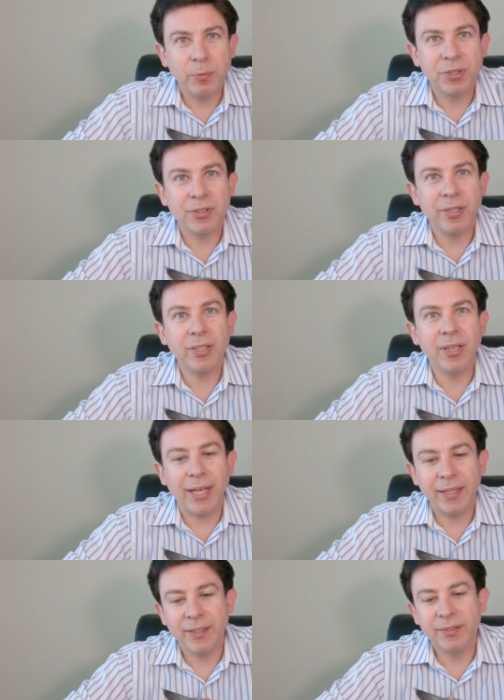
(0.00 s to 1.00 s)
which is a little
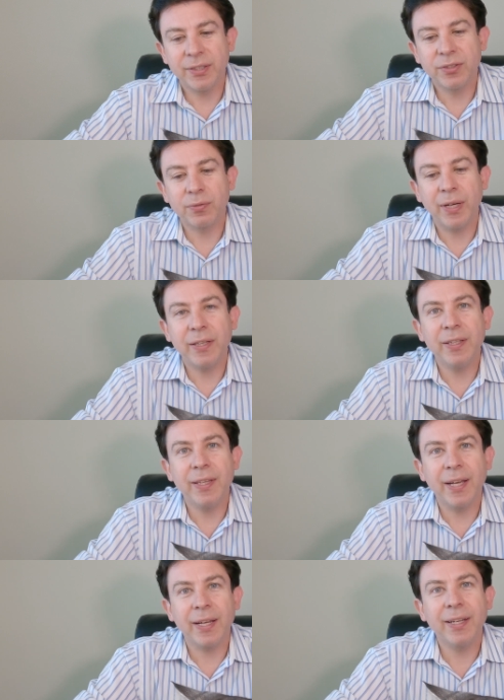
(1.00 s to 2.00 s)
gland that sits right in the
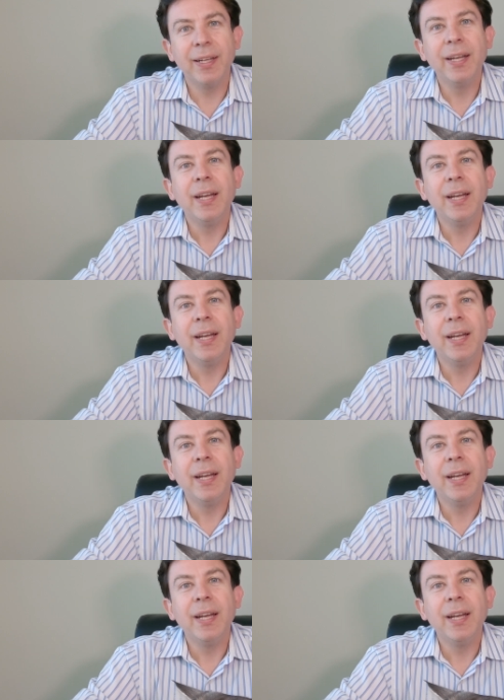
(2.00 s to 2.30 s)
neck,